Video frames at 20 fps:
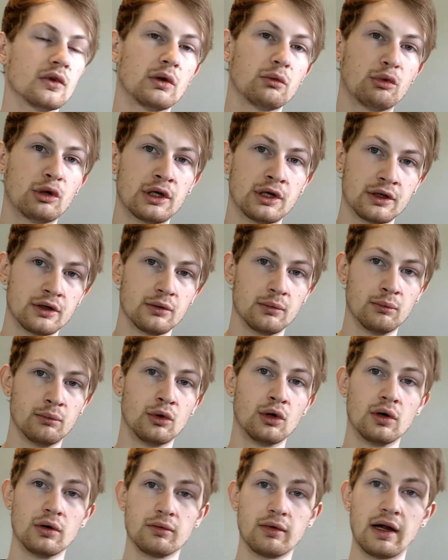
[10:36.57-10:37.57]
putting
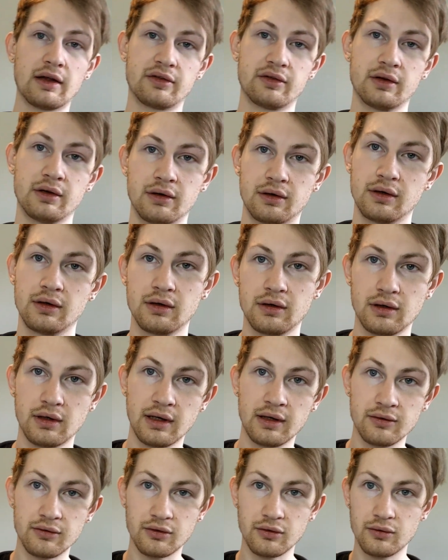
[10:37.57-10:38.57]
more resin
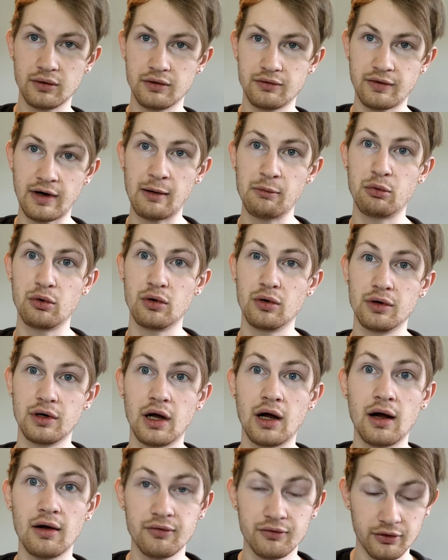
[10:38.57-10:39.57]
into the fretboard
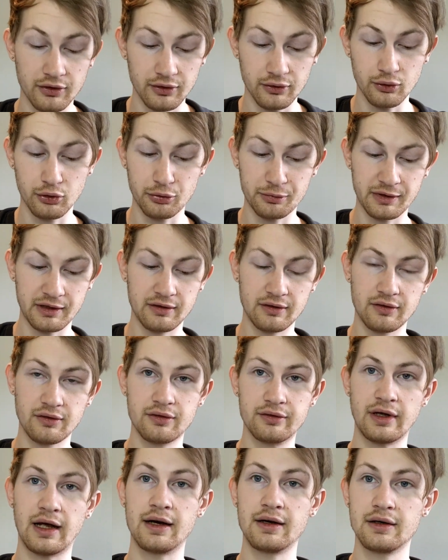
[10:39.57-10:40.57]
after it had already been
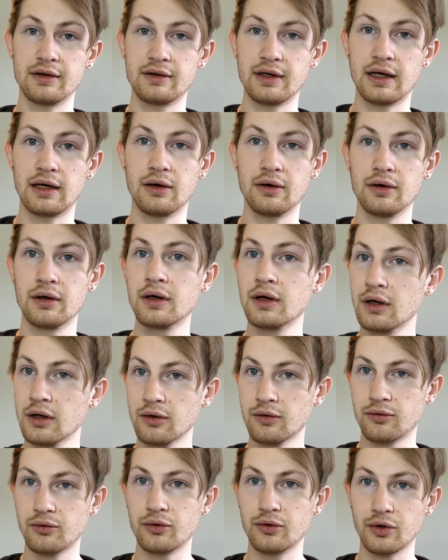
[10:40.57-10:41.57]
sanded down
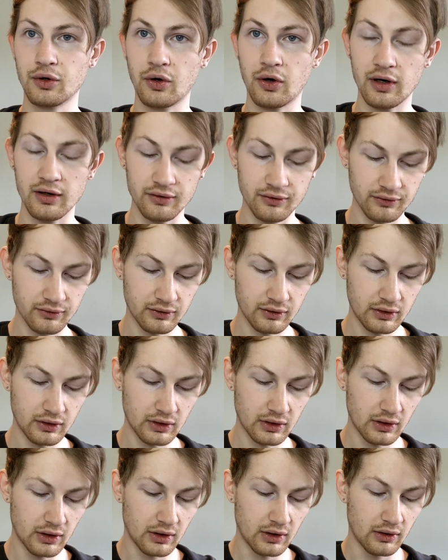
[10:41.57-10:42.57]
through the grits.
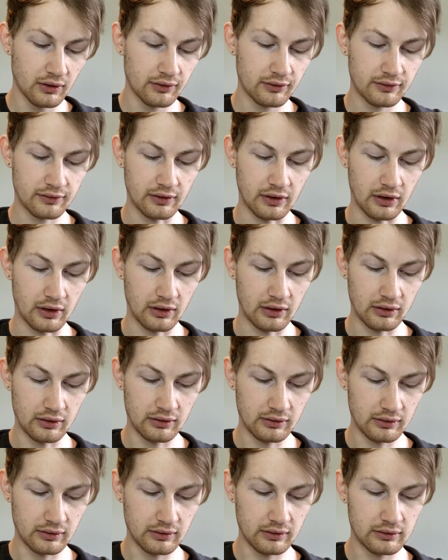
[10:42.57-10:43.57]
So,
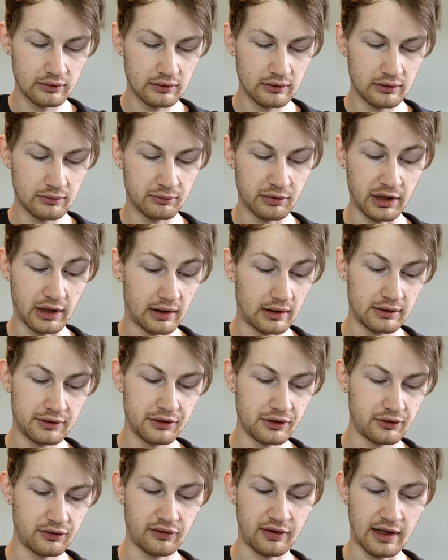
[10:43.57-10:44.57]
but I knew
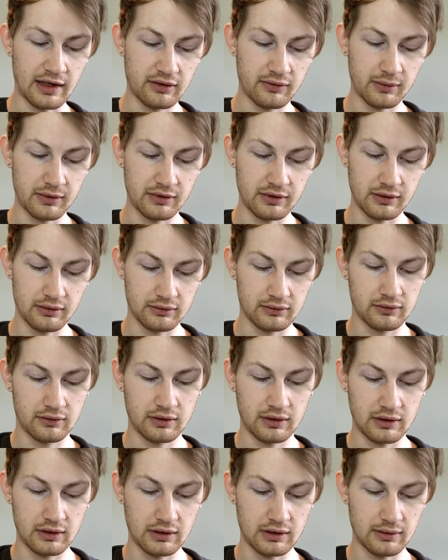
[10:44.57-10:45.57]
it just had to be done.
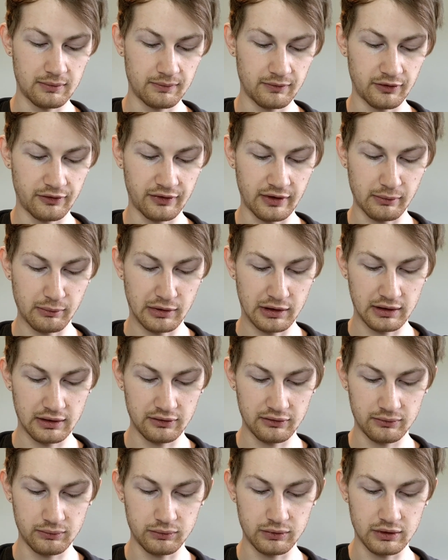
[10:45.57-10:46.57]
The fret
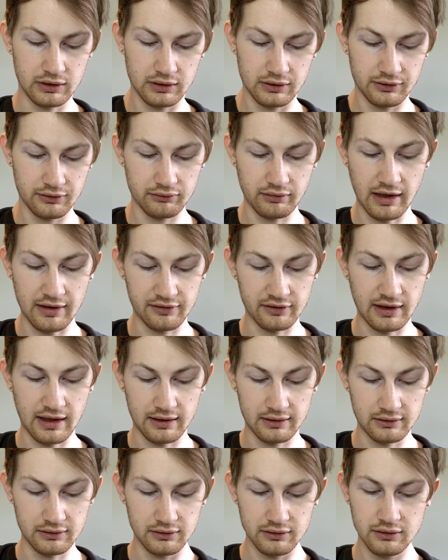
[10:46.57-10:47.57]
markers were, the resin
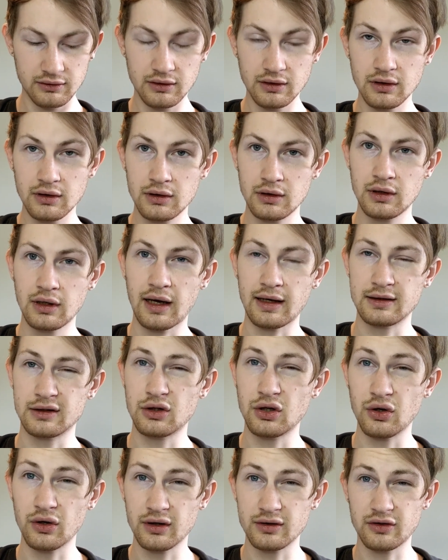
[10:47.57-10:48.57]
had
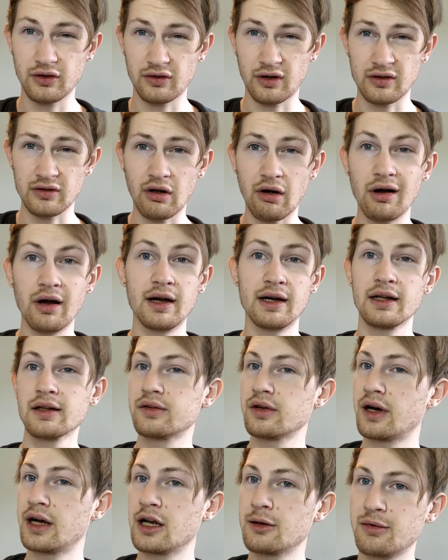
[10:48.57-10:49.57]
cured just a tiny
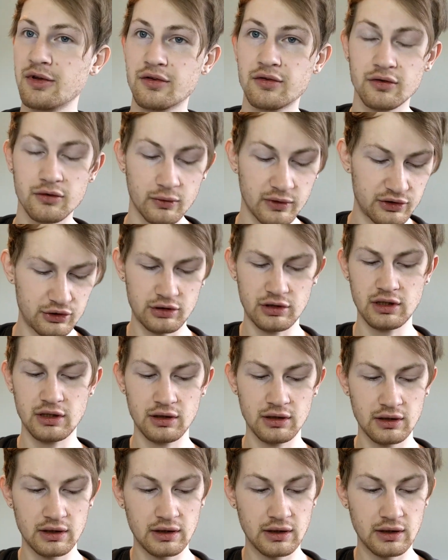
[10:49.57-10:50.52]
bit squidgy,